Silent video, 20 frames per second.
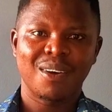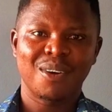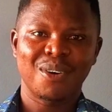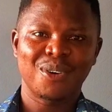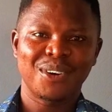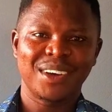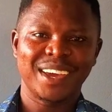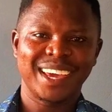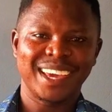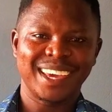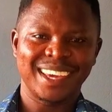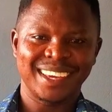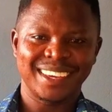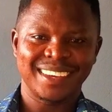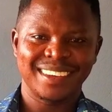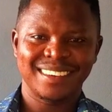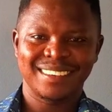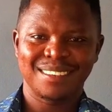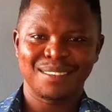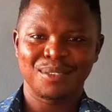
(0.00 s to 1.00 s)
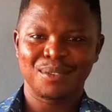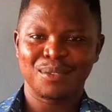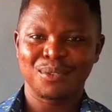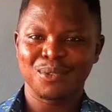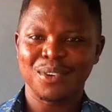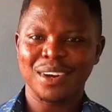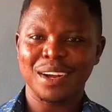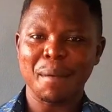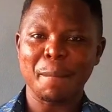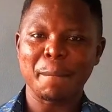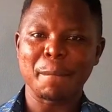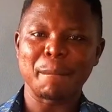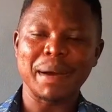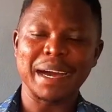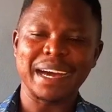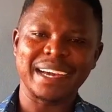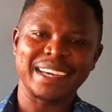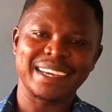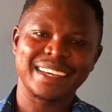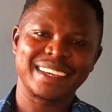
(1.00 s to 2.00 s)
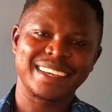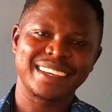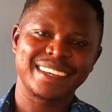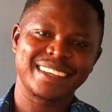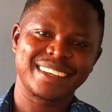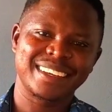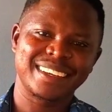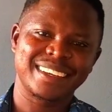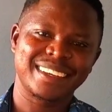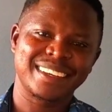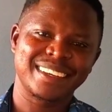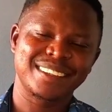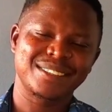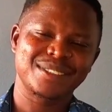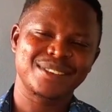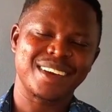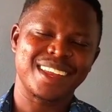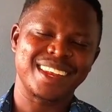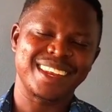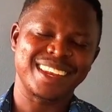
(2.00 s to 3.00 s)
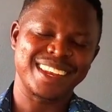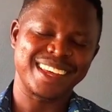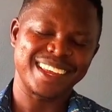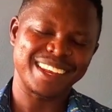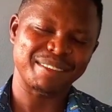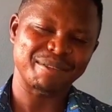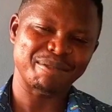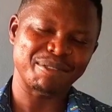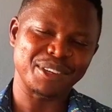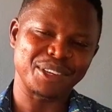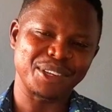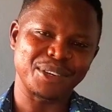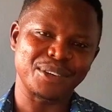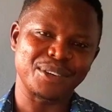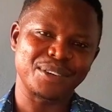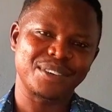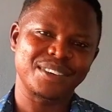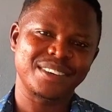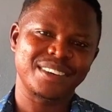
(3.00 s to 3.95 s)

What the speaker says: Oh, hey, welcome back to another video.